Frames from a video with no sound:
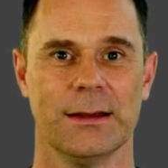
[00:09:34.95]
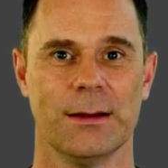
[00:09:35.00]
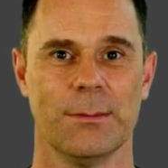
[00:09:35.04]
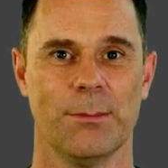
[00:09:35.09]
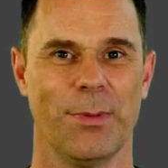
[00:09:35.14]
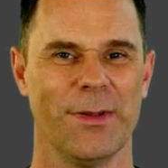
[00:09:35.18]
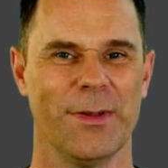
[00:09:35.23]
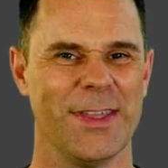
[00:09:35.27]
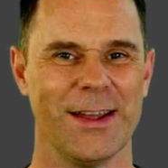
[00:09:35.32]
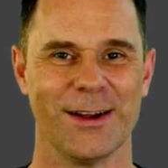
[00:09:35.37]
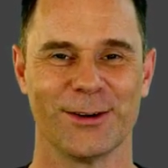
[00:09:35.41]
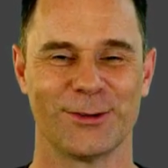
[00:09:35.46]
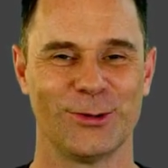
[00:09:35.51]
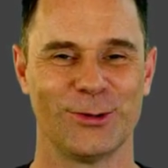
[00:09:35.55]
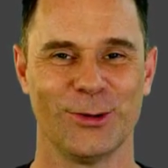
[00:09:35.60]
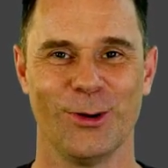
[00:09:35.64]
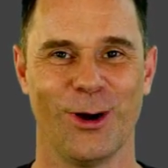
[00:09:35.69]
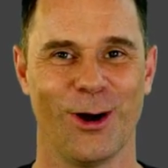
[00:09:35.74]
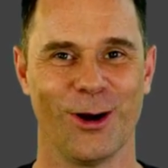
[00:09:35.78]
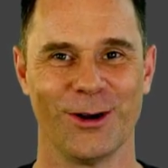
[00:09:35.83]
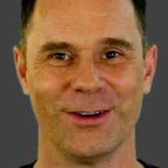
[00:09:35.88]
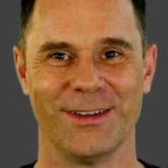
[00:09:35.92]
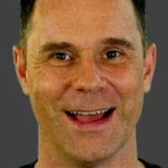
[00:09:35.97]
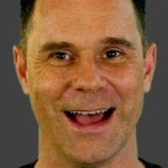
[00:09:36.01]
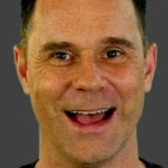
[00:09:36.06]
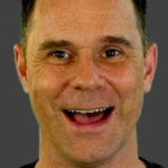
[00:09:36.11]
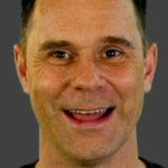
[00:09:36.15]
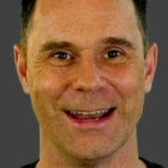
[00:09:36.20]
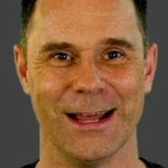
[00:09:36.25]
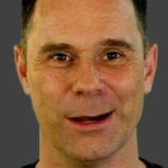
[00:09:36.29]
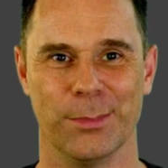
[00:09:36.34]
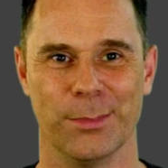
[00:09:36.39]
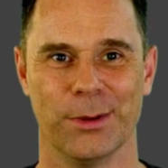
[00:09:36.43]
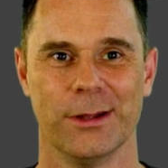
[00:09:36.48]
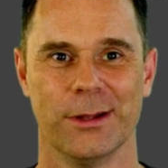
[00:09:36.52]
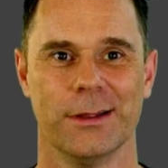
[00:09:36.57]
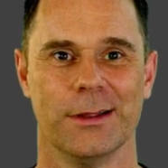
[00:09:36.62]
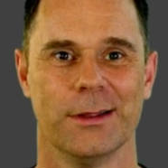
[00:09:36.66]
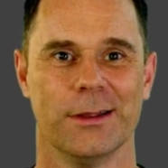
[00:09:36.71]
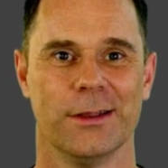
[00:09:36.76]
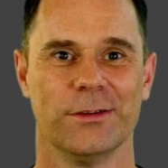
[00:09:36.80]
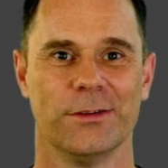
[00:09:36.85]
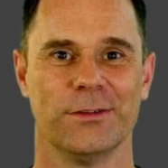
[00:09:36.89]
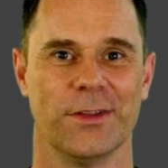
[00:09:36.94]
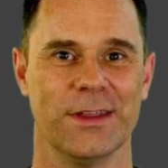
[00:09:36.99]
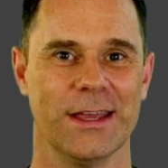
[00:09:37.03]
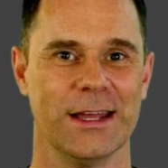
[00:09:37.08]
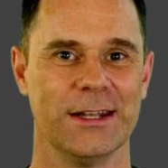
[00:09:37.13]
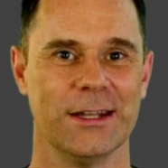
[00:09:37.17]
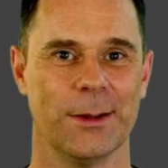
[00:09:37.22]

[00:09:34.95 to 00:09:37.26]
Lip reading: but they're too hard to add up, so they end